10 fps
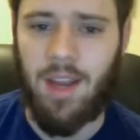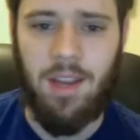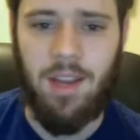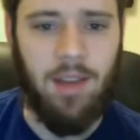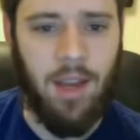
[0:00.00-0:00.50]

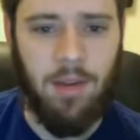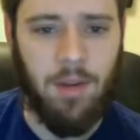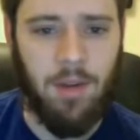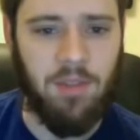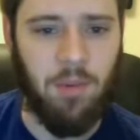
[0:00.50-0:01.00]
any
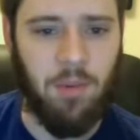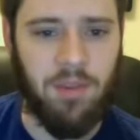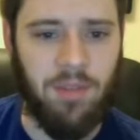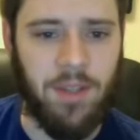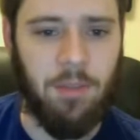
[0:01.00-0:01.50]
range of
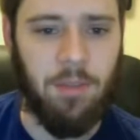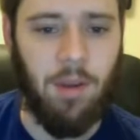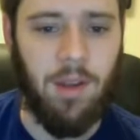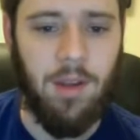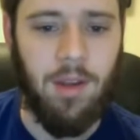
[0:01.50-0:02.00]
motion
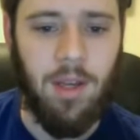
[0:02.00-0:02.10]
flexibility.